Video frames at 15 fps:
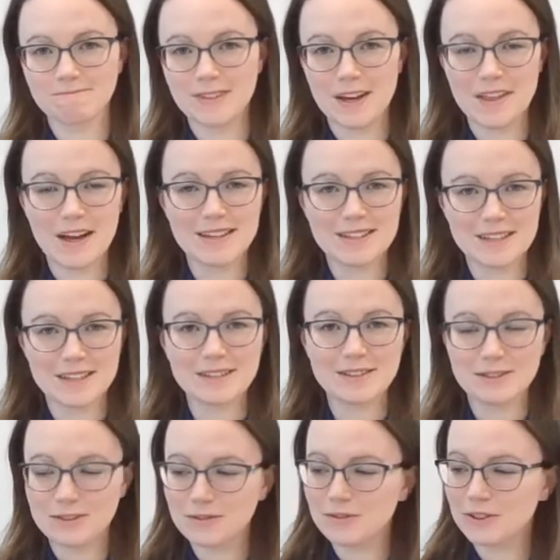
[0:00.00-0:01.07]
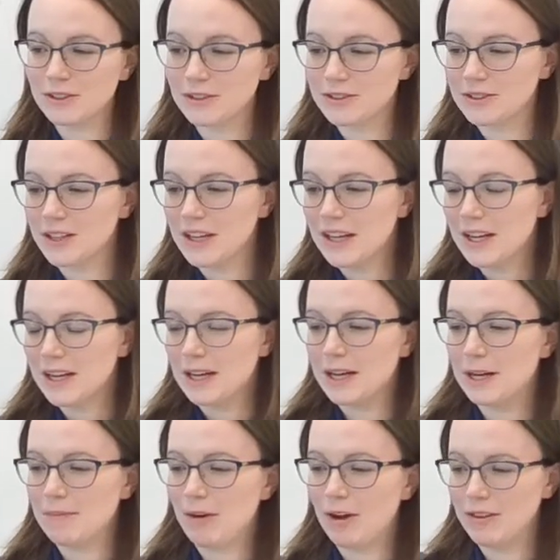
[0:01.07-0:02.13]
and that's it, so 2 fingers
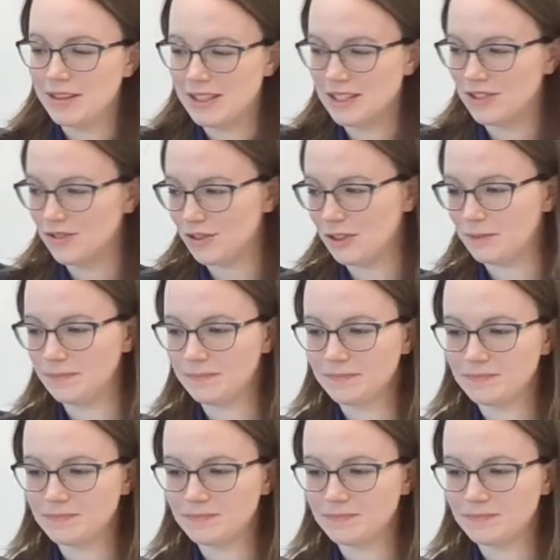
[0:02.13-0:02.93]
on the D string.